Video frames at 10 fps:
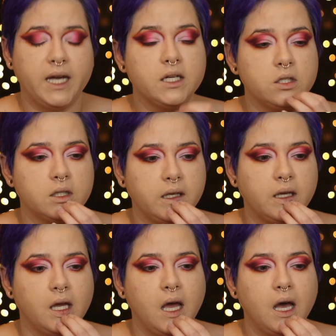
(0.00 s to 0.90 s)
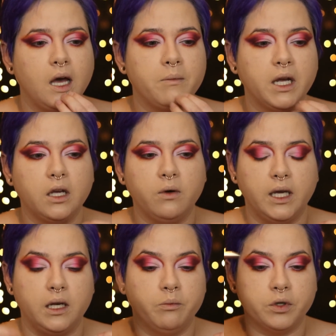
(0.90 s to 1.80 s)
Actually, I might go
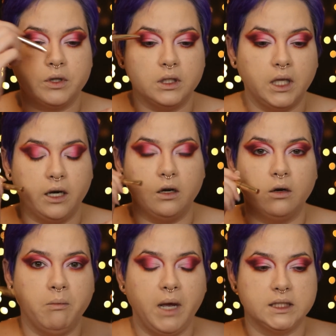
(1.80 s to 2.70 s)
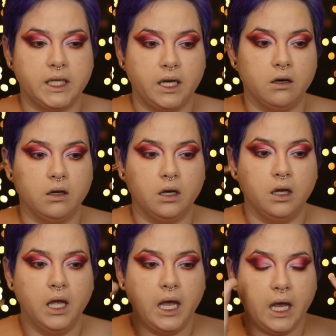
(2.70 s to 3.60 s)
ahead and put the liner,
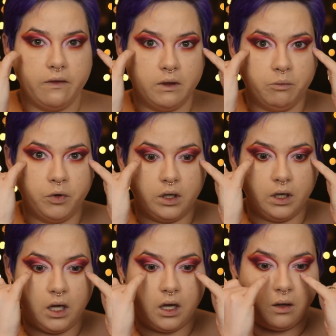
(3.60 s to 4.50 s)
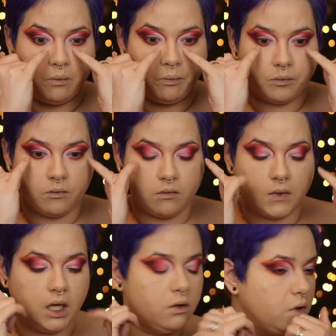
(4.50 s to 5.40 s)
mascara, and then put, I
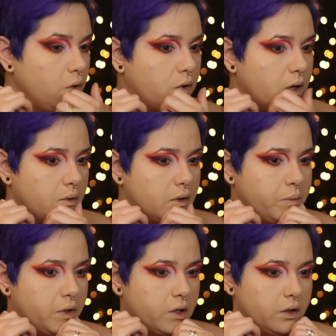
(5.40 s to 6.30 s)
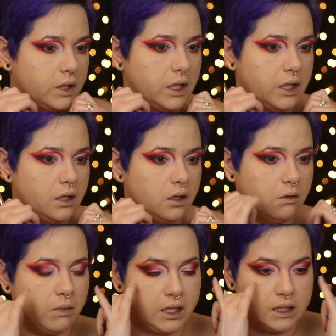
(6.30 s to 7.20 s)
don't know what I'm going to put on
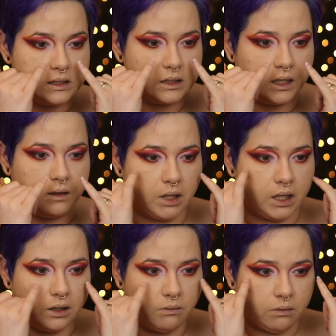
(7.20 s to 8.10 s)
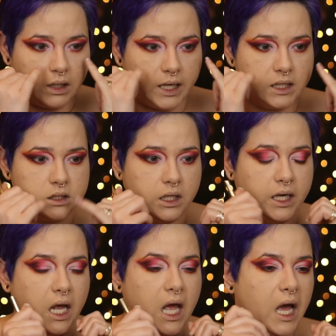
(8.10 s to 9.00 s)
my inside of my lash
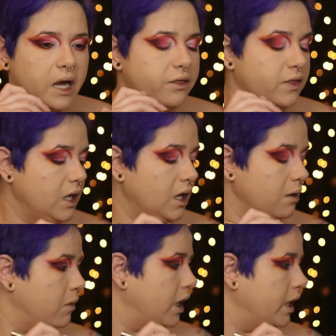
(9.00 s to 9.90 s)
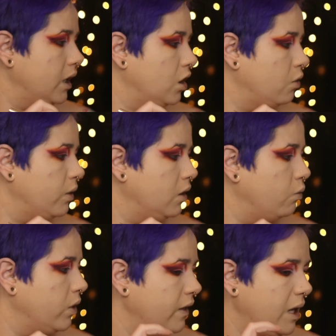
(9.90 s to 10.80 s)
line. I think I might go
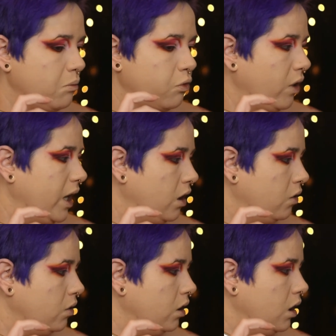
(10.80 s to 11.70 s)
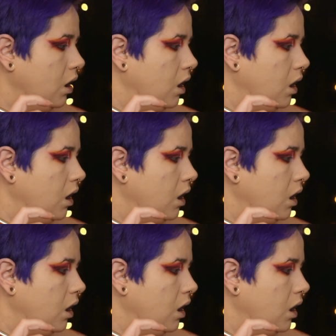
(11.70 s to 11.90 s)
in with a brown.